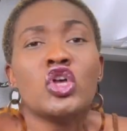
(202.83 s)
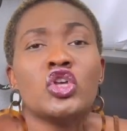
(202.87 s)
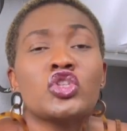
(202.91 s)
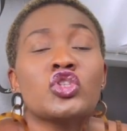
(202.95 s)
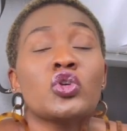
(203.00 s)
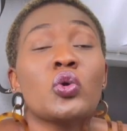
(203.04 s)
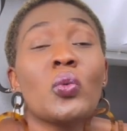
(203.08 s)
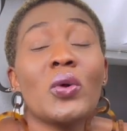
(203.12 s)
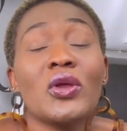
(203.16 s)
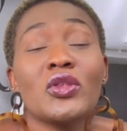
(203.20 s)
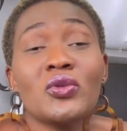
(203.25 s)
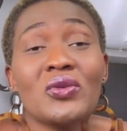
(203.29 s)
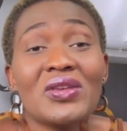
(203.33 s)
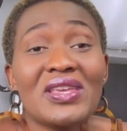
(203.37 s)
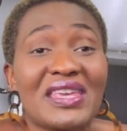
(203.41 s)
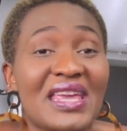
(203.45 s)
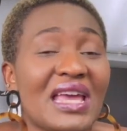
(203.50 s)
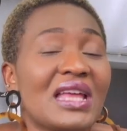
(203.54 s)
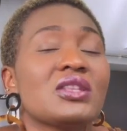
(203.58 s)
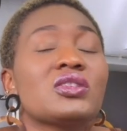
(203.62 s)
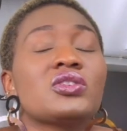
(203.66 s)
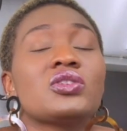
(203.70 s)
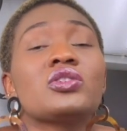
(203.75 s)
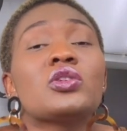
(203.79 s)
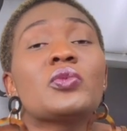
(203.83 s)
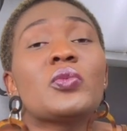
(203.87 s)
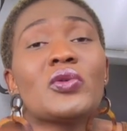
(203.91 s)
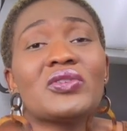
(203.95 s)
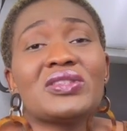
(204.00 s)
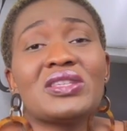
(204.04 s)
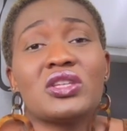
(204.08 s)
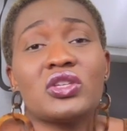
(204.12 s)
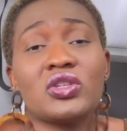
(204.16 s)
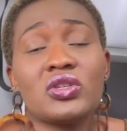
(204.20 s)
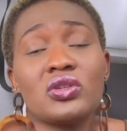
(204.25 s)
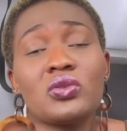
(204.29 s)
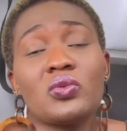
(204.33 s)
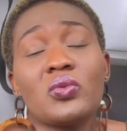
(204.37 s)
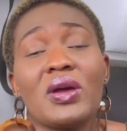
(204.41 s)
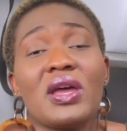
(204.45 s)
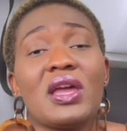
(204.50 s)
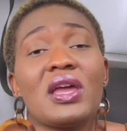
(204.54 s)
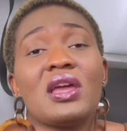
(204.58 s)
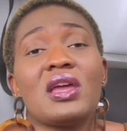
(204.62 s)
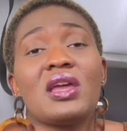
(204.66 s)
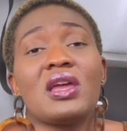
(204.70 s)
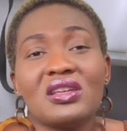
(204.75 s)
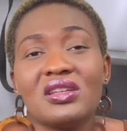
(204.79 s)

So when you get to the position where